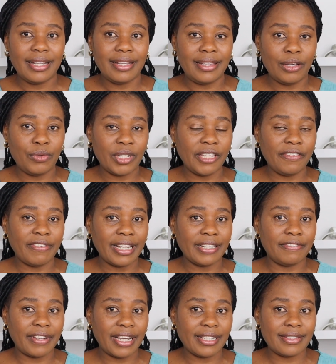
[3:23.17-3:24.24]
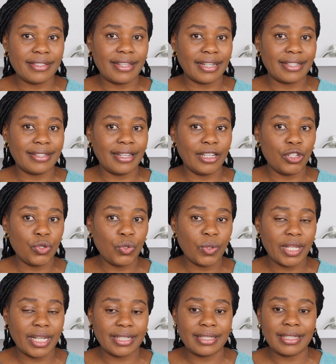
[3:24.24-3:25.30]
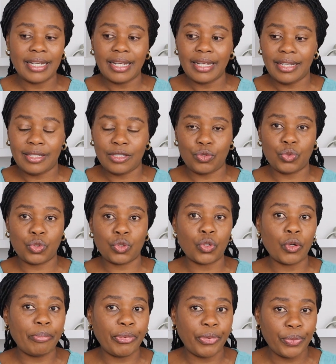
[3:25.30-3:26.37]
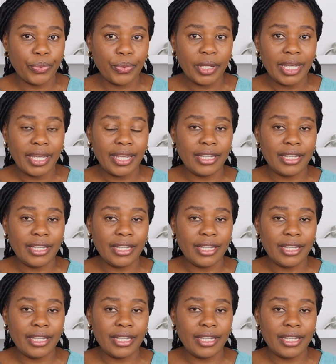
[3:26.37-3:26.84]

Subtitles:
They'll give advice that they know that is to stop you,